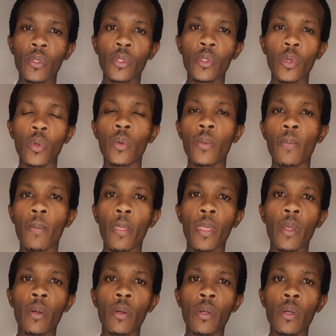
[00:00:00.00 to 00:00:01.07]
So,
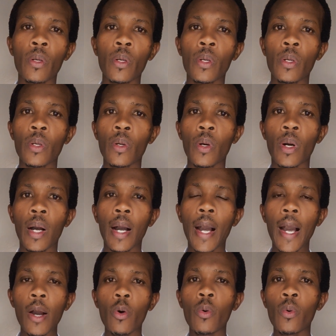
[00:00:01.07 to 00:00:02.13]

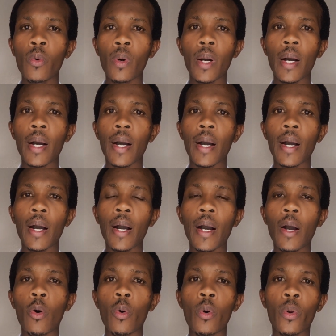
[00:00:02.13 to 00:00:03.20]
how
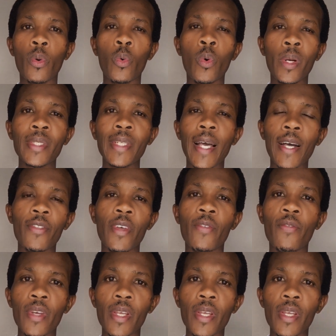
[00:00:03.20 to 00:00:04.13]
or what are the